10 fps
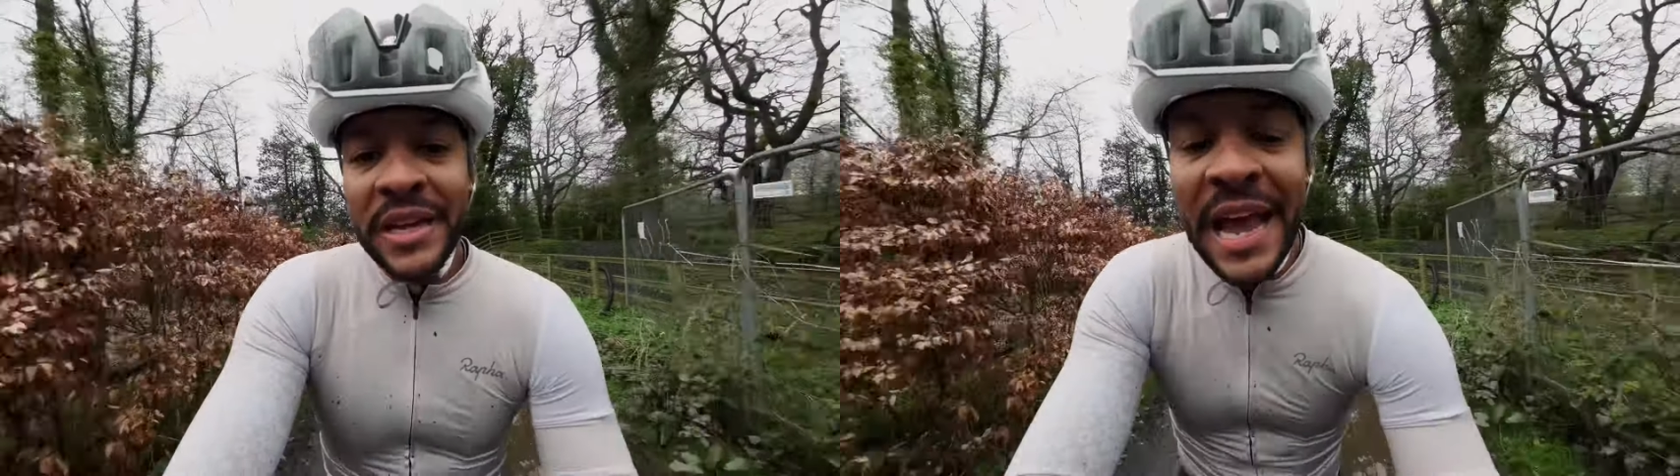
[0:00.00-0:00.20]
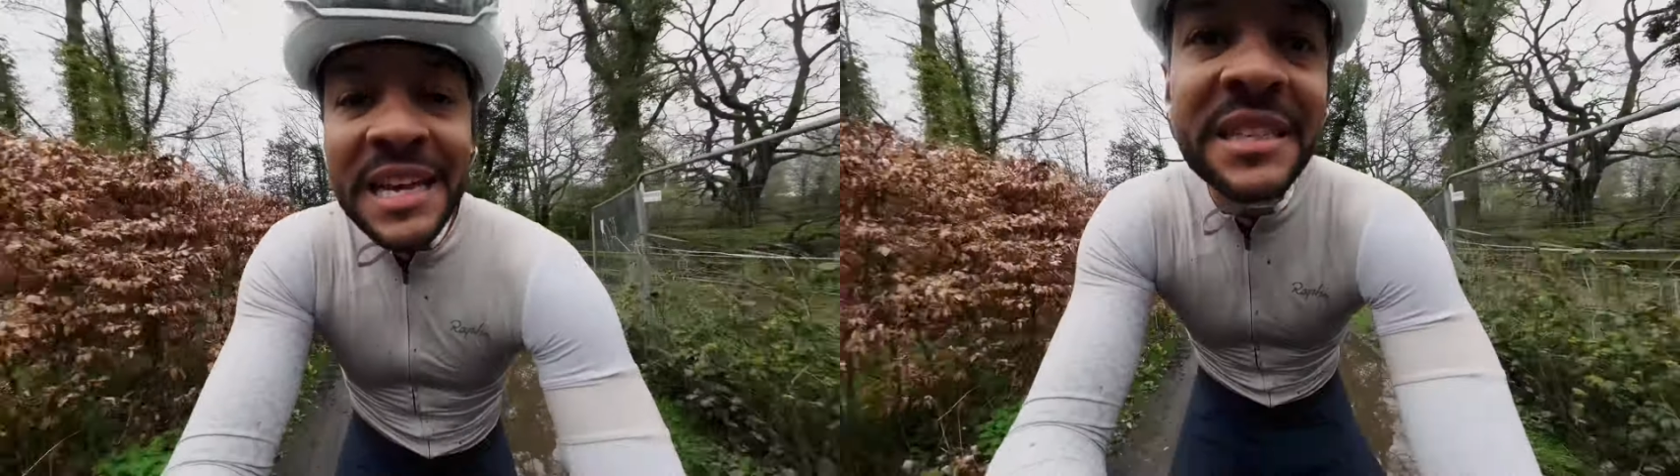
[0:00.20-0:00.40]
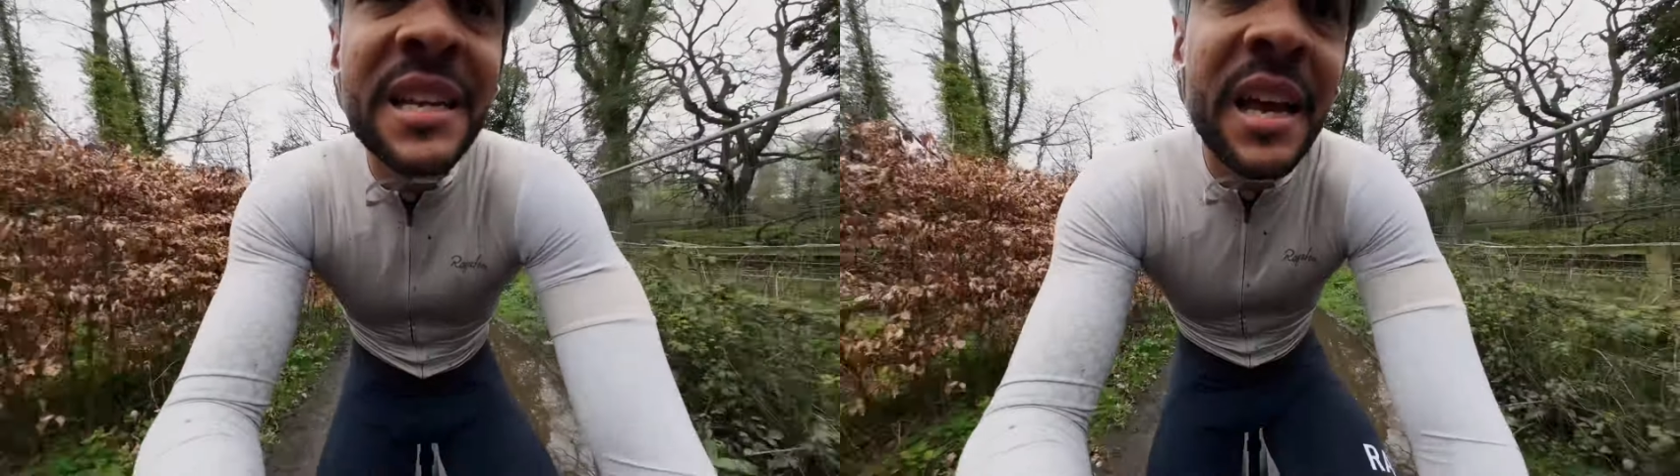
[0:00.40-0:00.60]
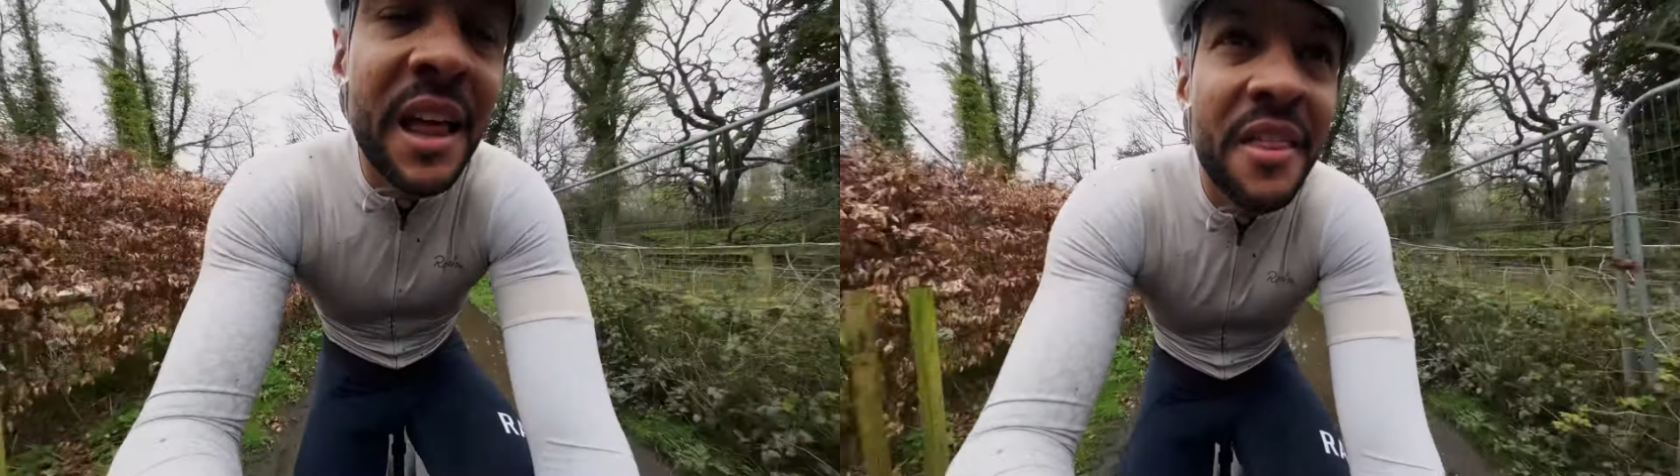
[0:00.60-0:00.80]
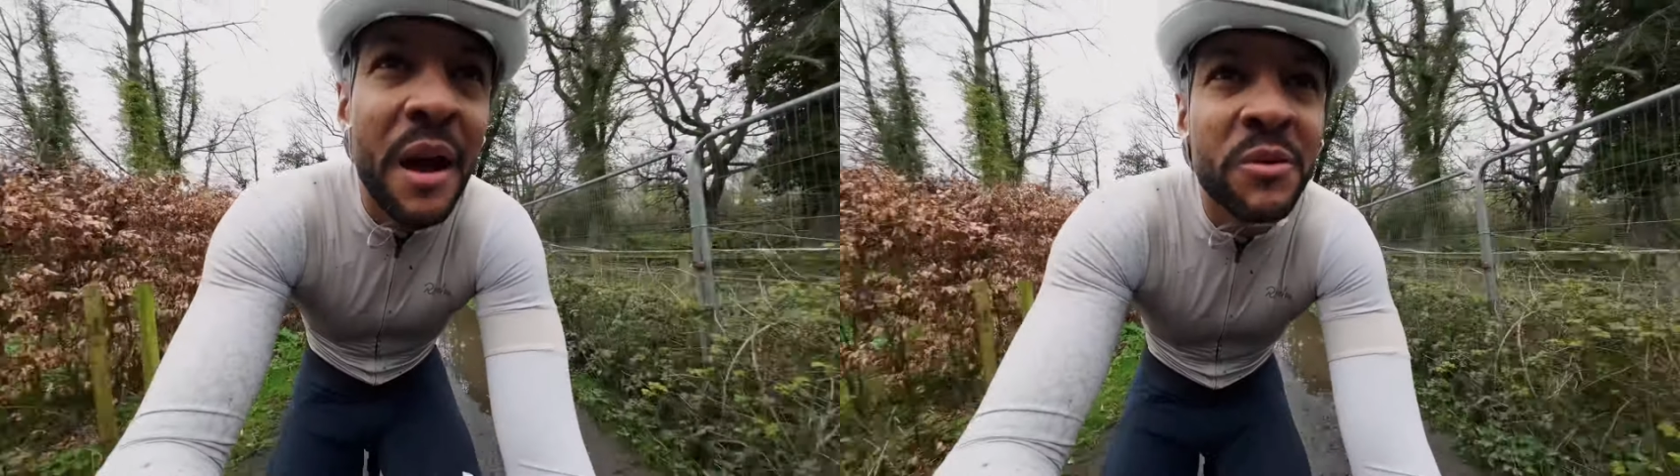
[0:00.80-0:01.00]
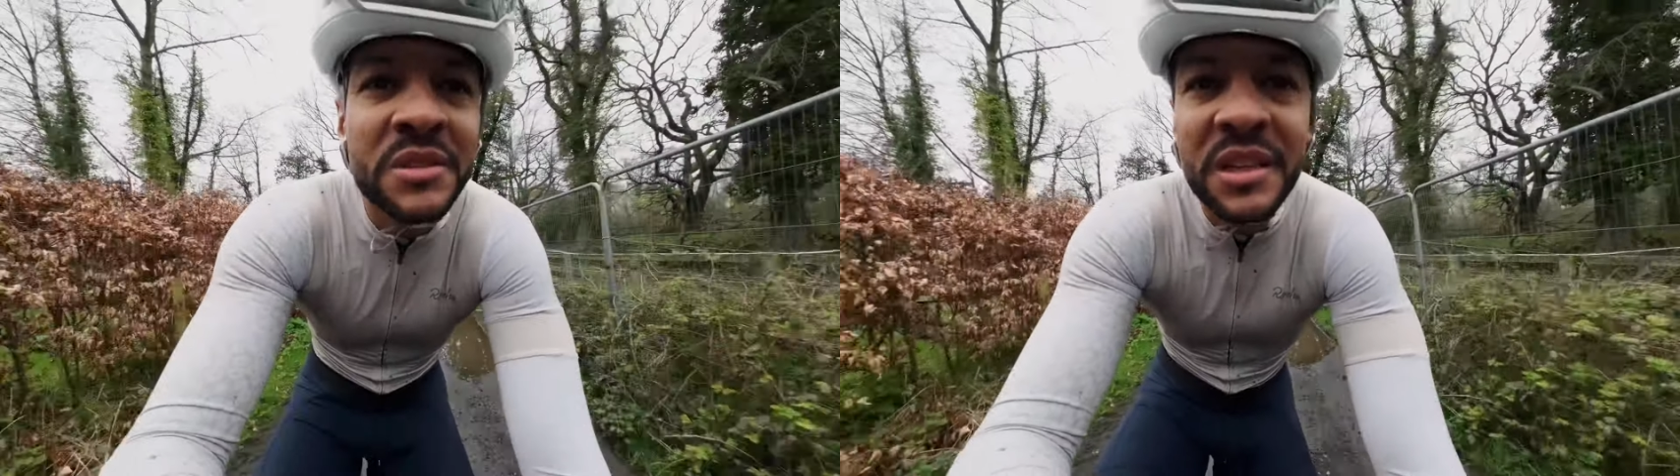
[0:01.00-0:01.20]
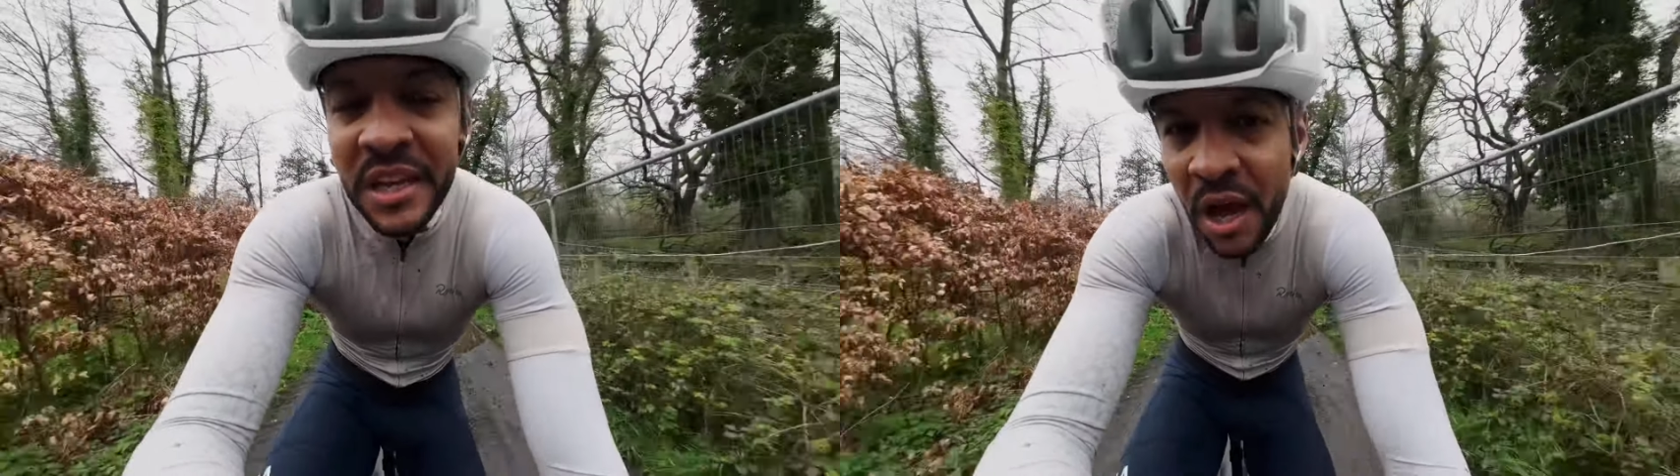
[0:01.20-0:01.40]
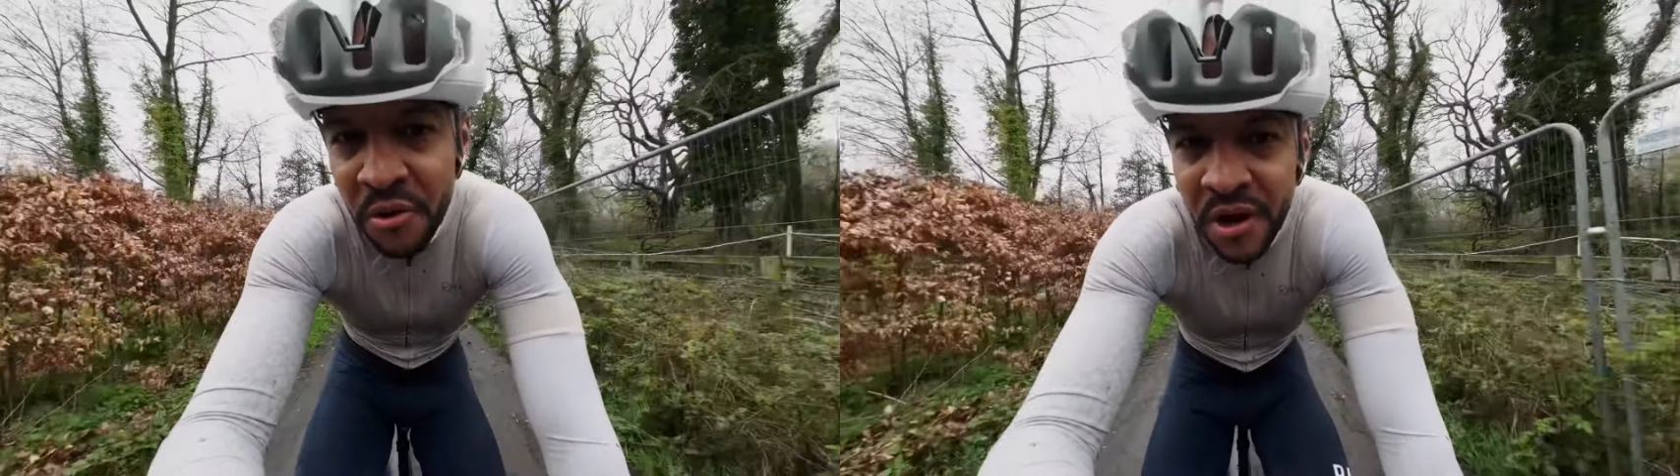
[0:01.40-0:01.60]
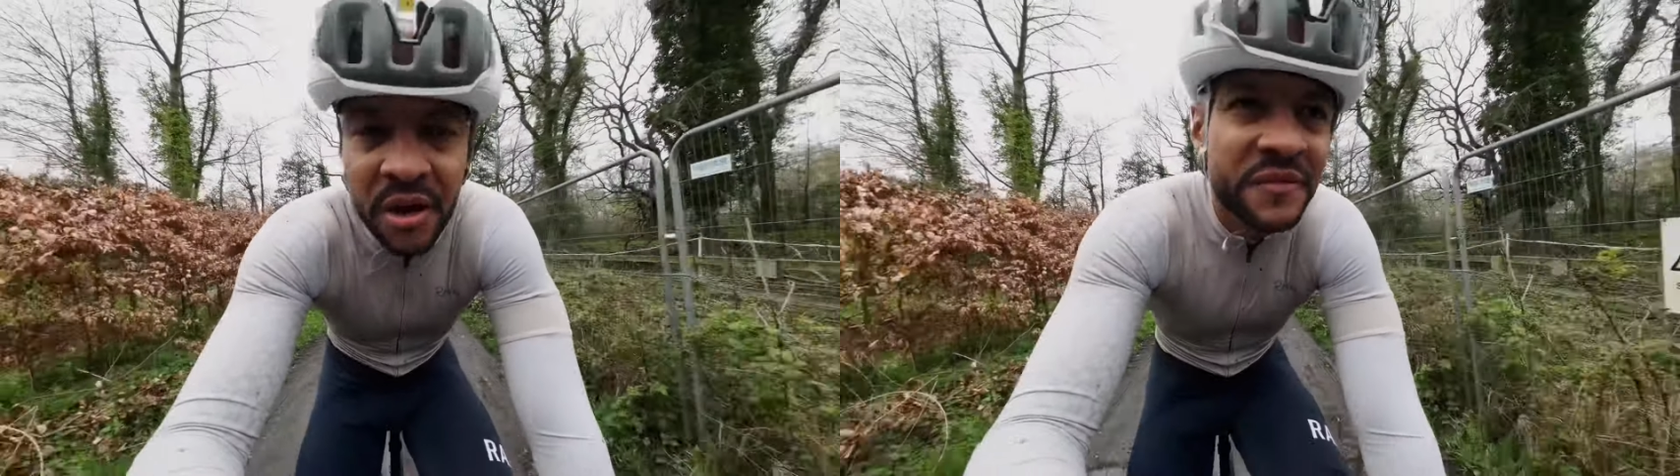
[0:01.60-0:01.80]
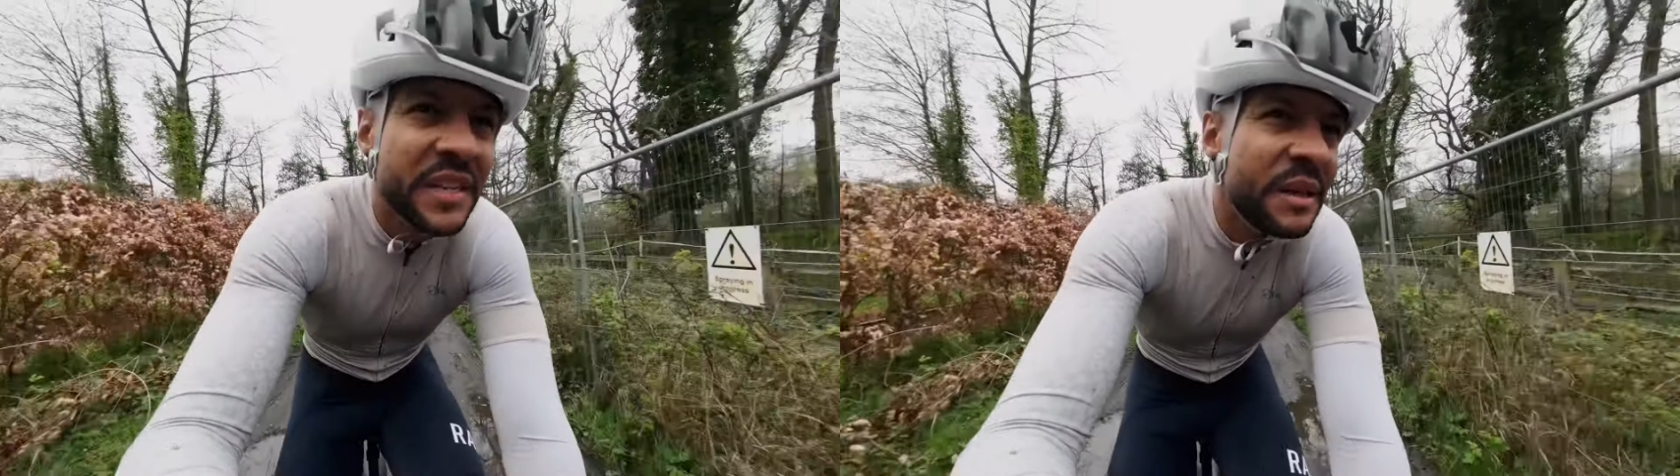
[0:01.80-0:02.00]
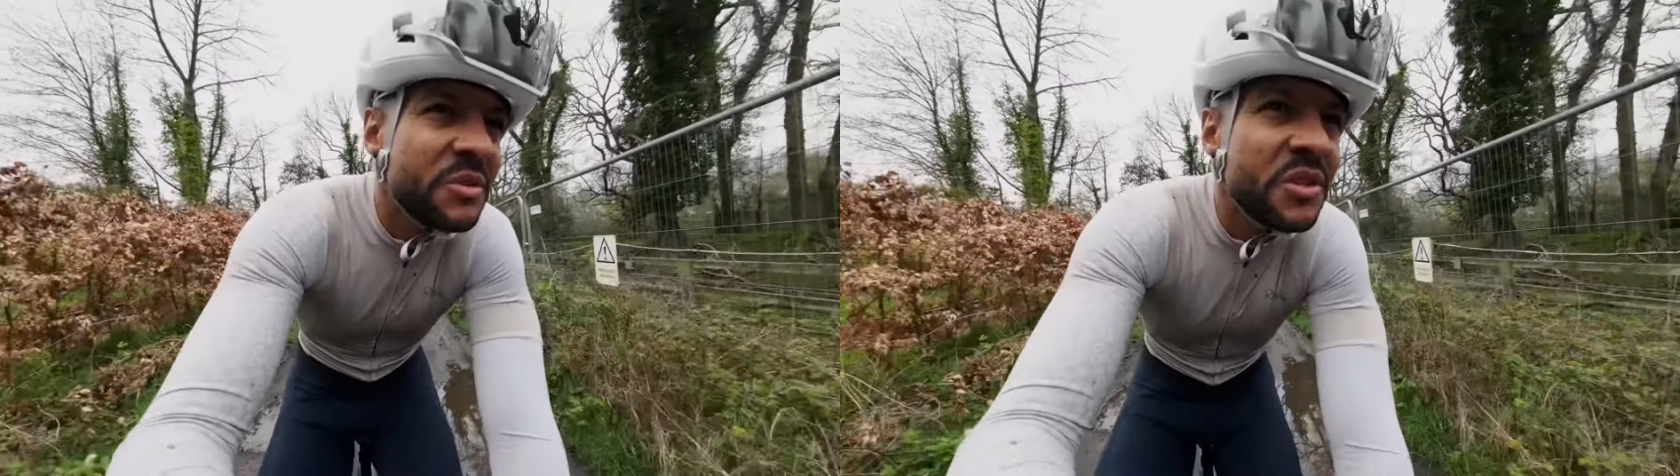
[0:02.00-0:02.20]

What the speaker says: yes, that was the owner of Team